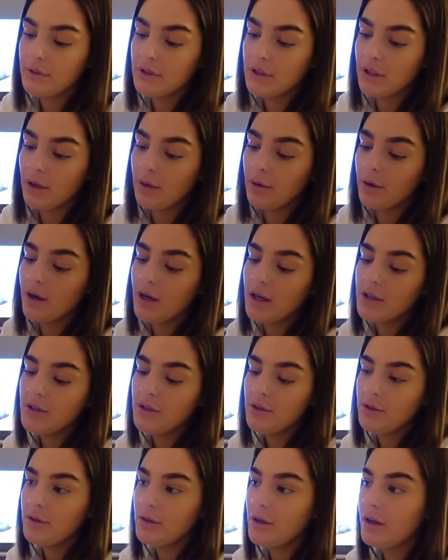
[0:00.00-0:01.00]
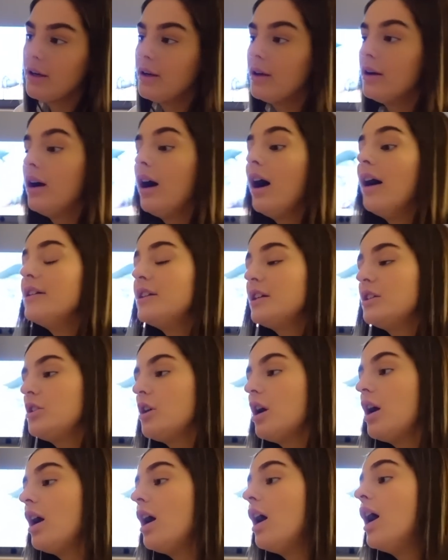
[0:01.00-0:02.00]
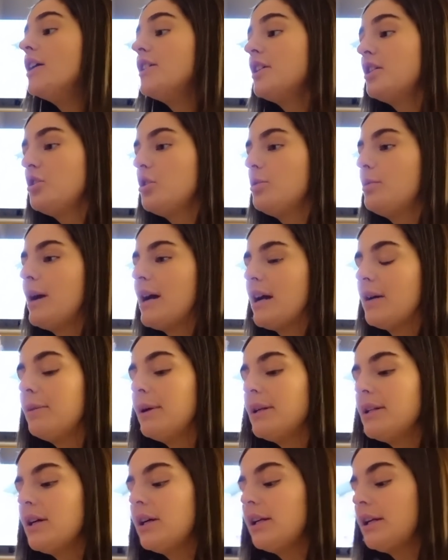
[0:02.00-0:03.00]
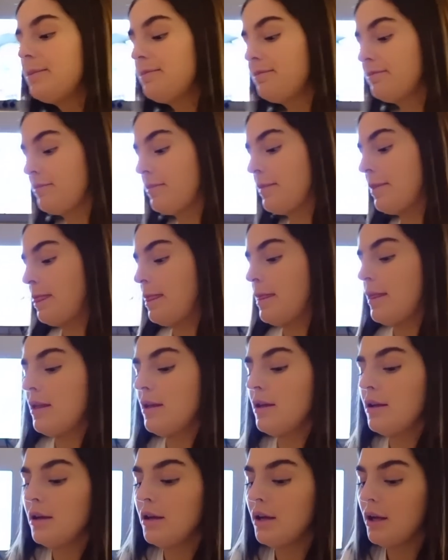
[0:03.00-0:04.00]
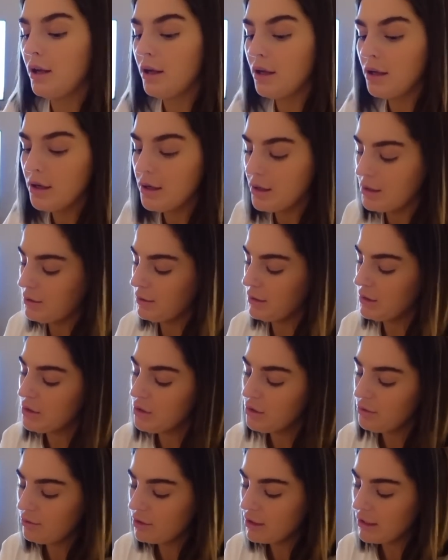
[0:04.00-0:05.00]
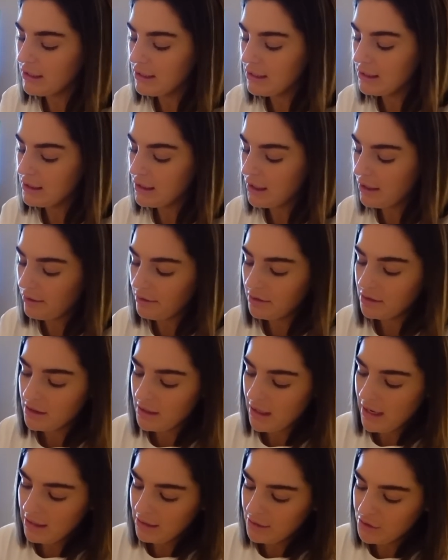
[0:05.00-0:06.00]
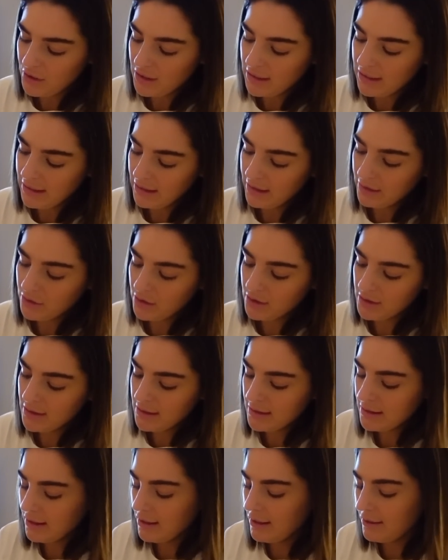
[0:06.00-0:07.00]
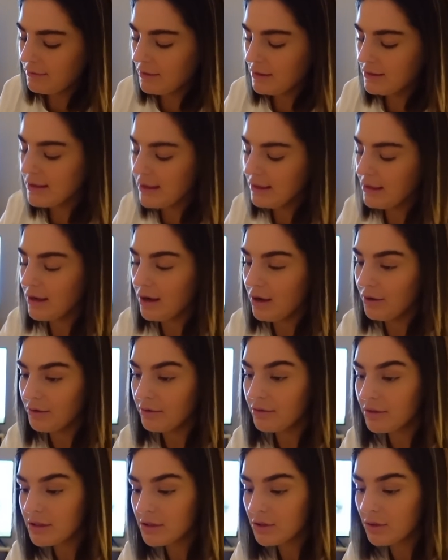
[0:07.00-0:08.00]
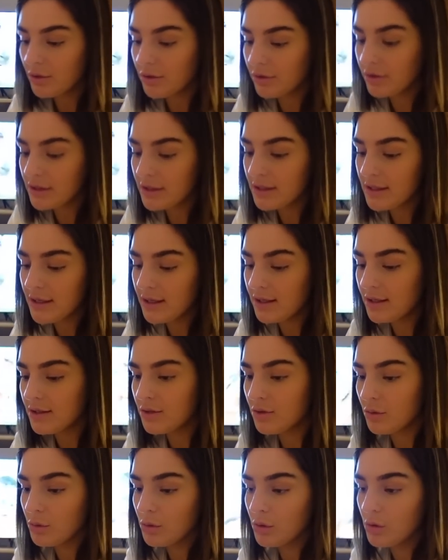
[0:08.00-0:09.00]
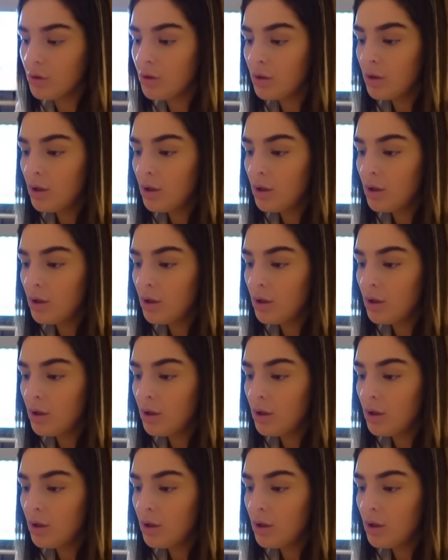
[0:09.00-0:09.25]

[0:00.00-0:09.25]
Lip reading: So I done your back, my darling. So I do really need to get her into the allergy clinic just to see if there's any other intolerances or.